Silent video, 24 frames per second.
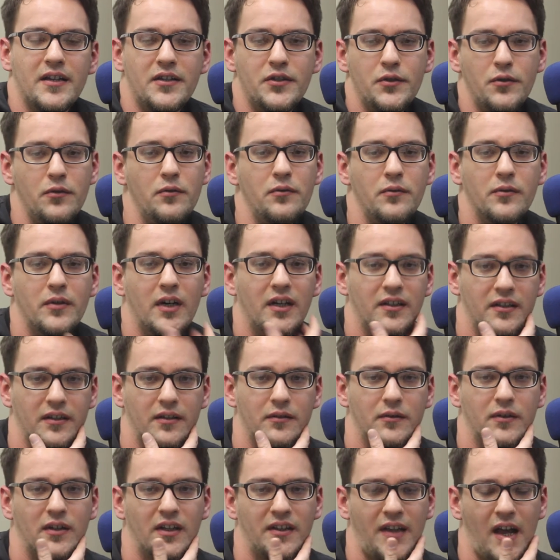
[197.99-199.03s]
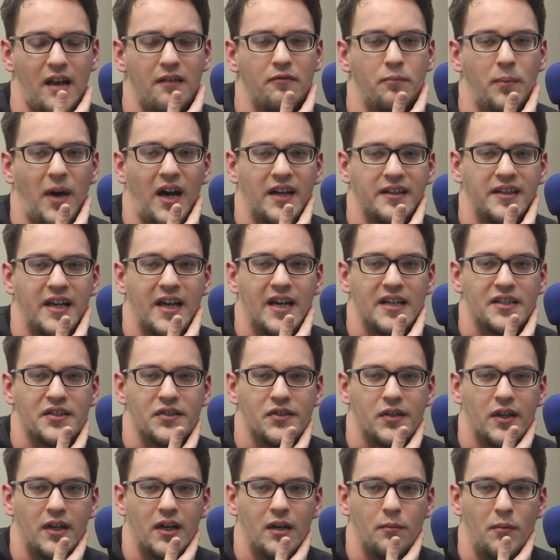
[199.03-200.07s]
do. A lot of
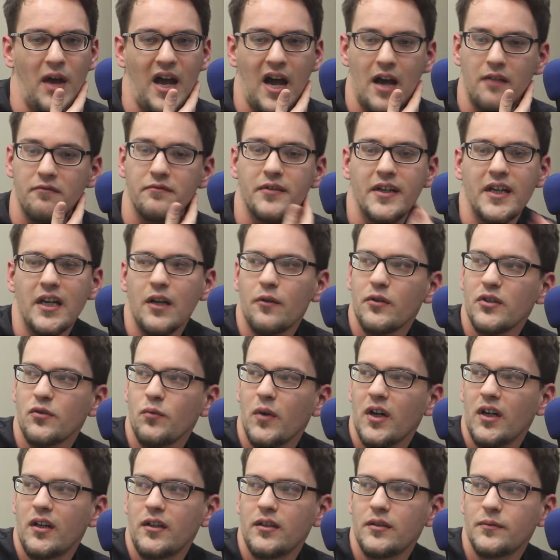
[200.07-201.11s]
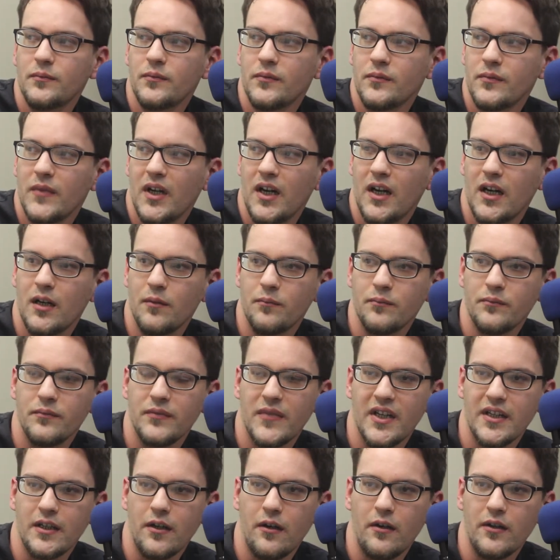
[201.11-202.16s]
podcasts have video as well.
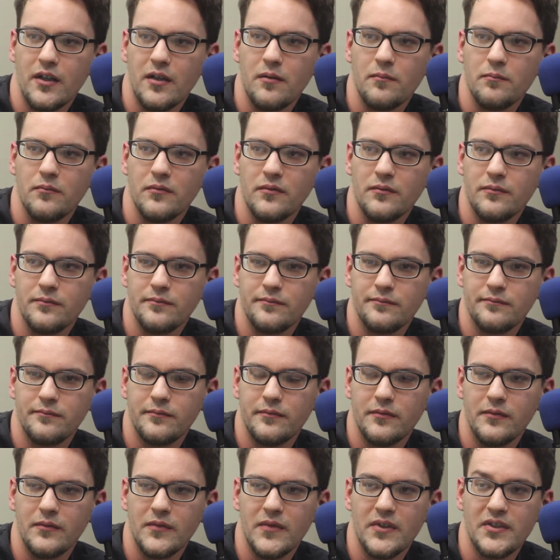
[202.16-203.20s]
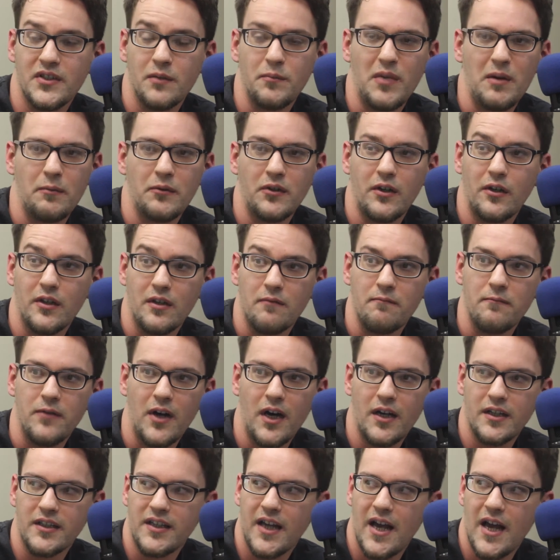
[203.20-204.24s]
They call them, some people call them
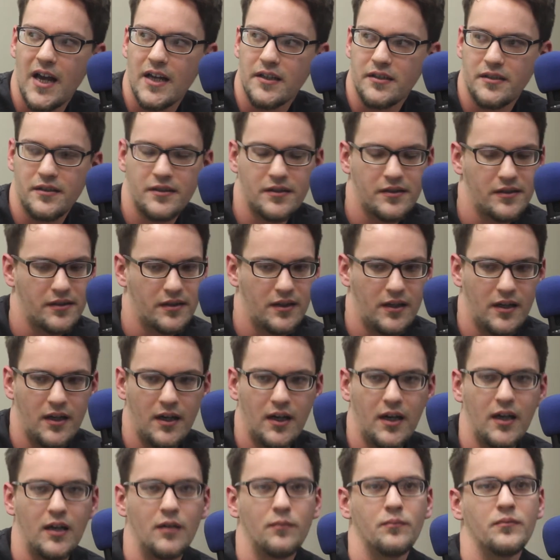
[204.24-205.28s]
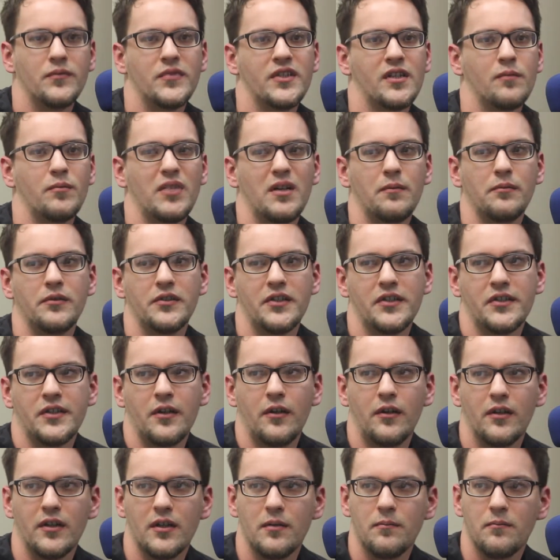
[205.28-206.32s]
vodcasts. Some people just
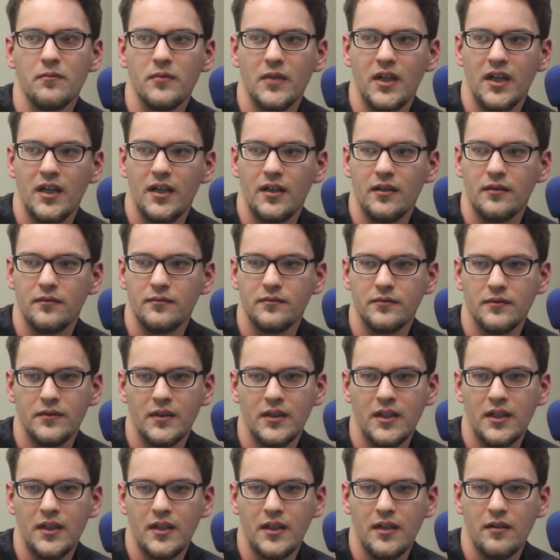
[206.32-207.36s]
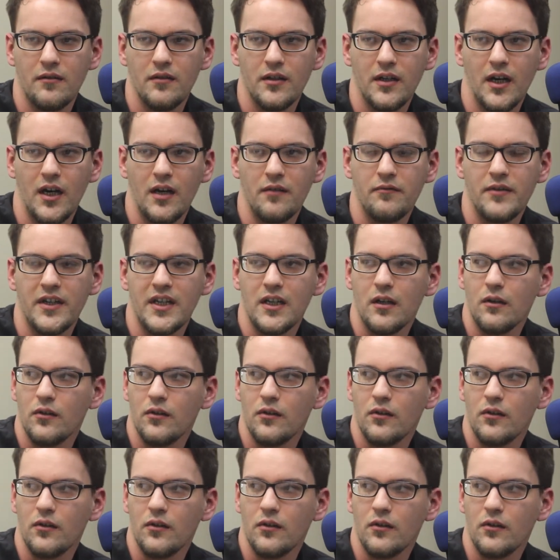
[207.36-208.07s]
call them video